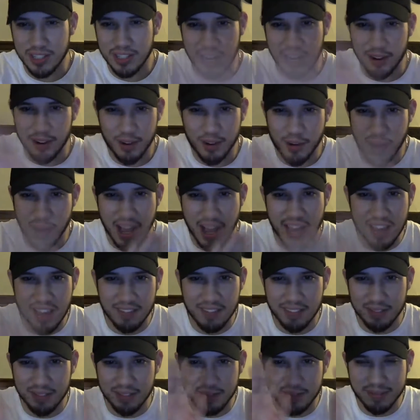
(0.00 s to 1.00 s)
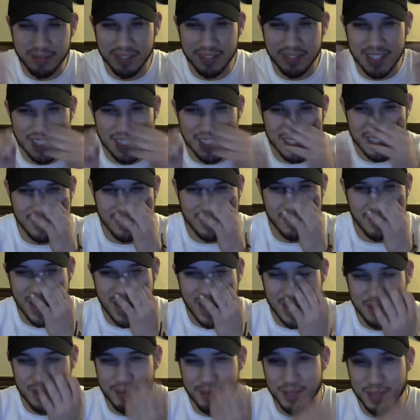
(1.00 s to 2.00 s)
I don't know why this is a
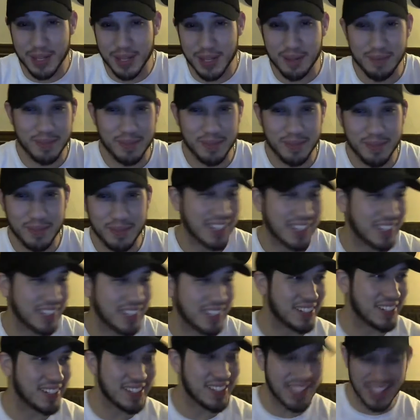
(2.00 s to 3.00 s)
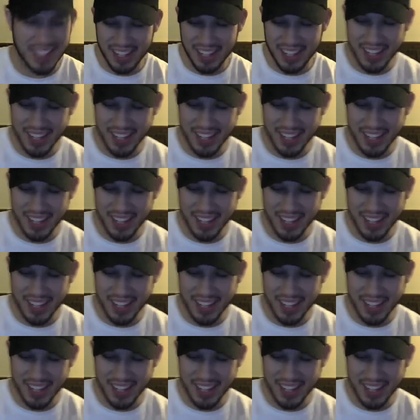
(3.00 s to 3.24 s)
random sub fucking little thing,